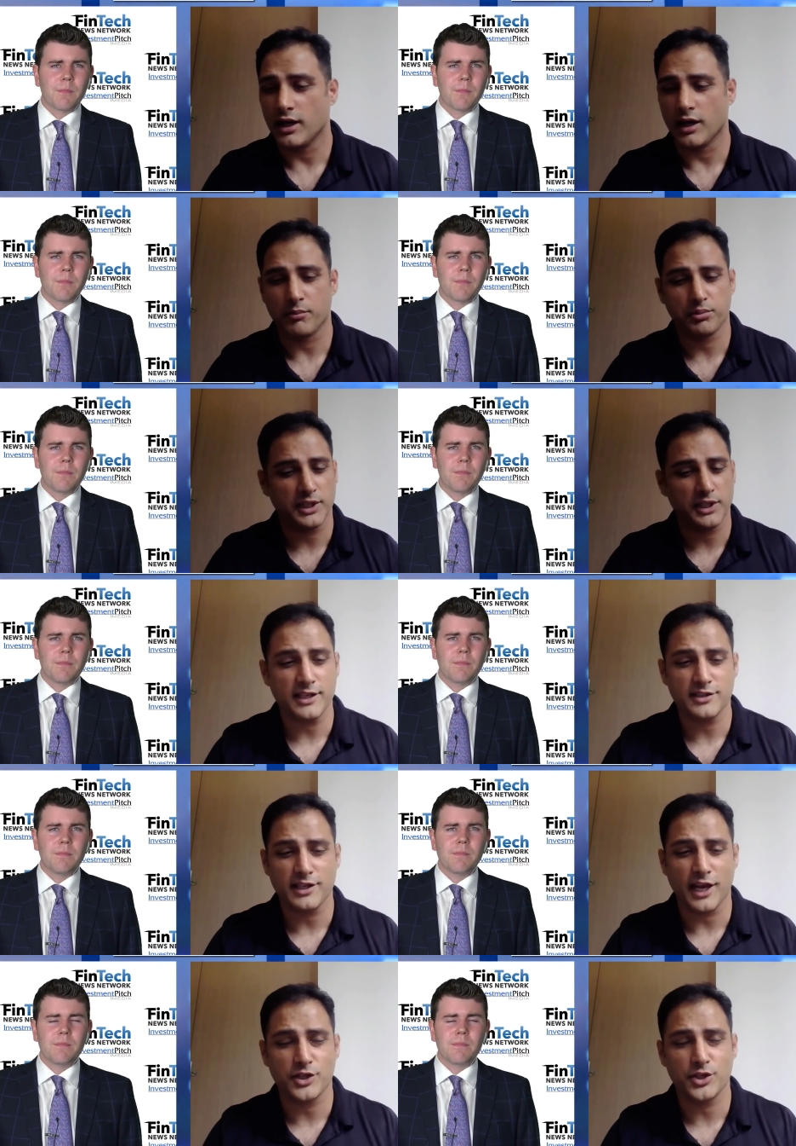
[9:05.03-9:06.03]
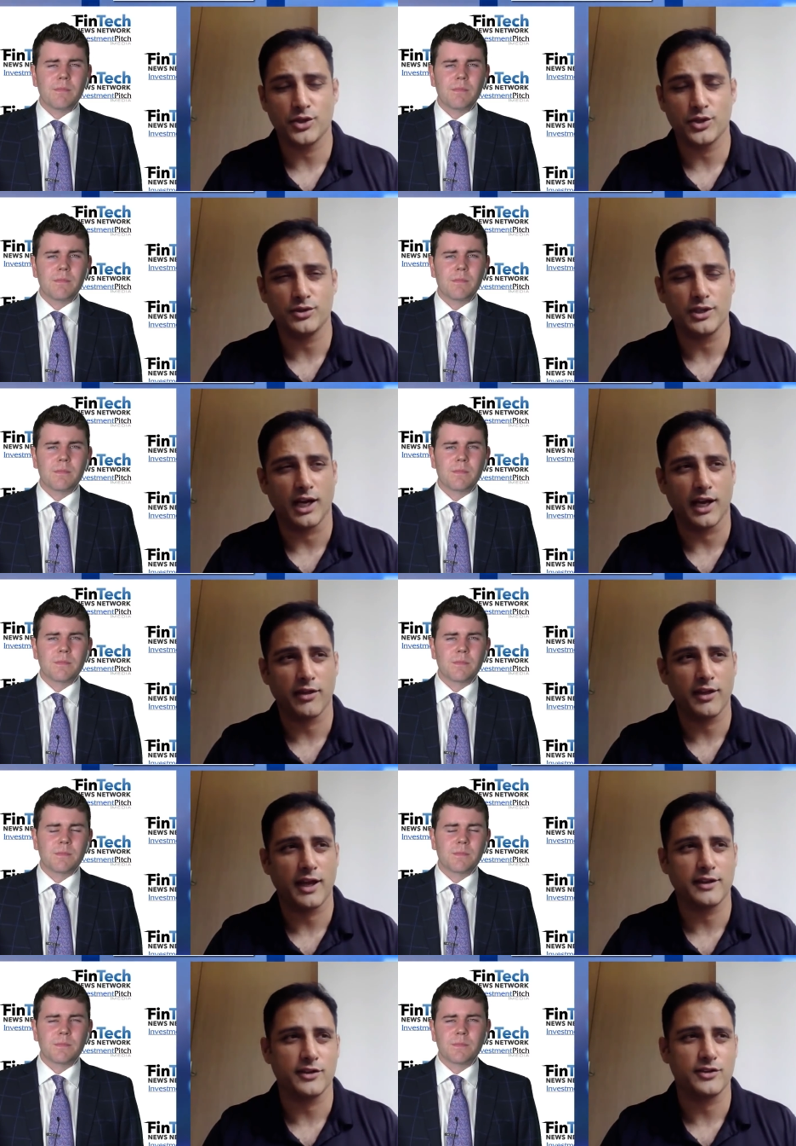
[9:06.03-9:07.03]
Speaker 1: Um, please stay tuned. I
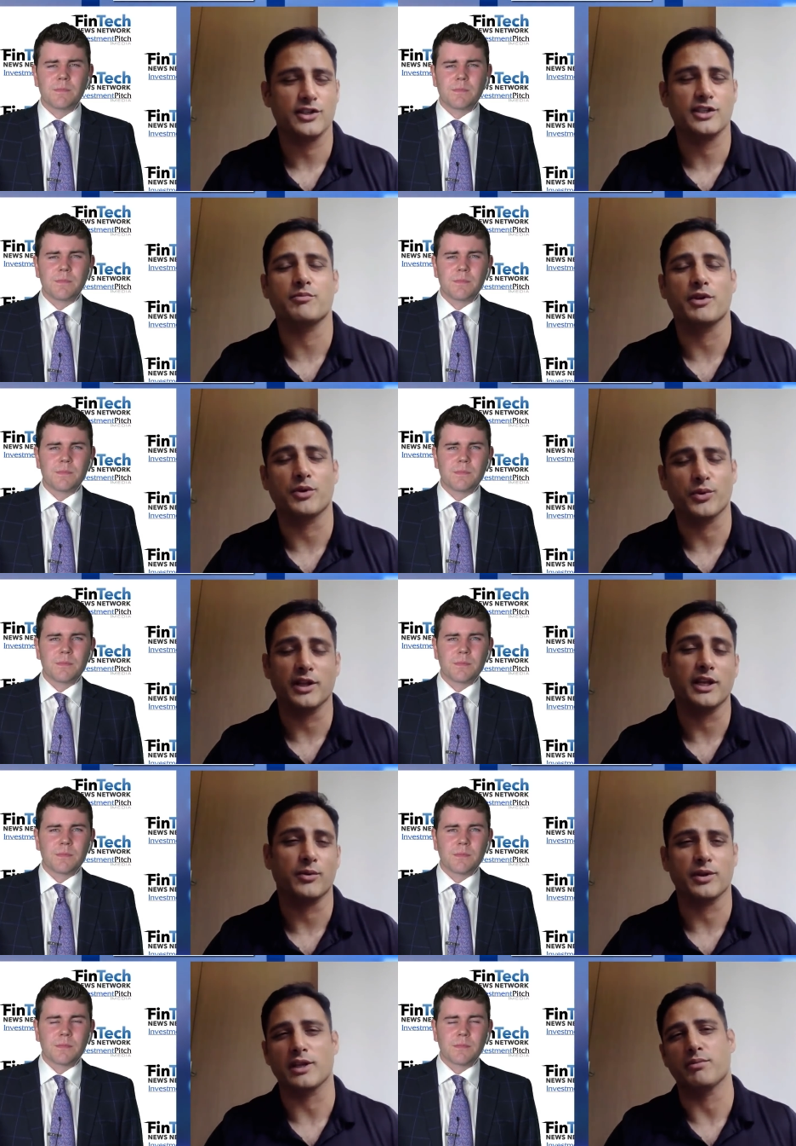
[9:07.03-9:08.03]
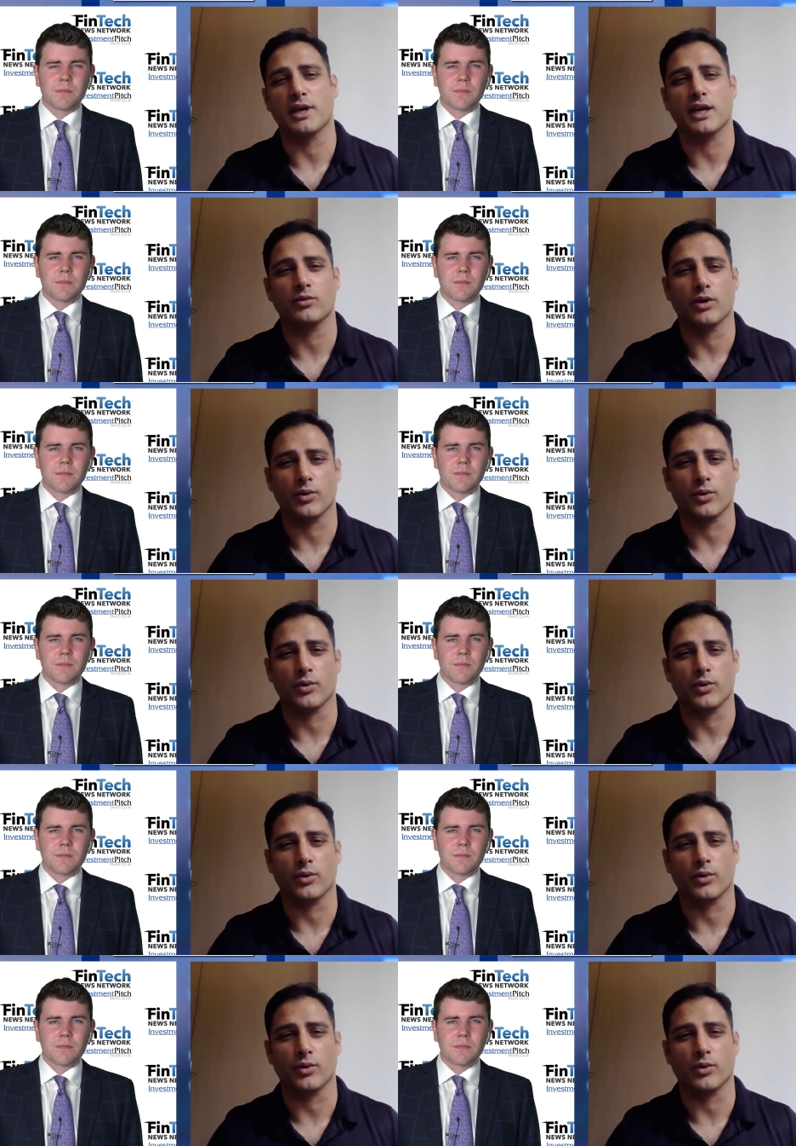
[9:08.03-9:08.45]
think this is going to be really, really big.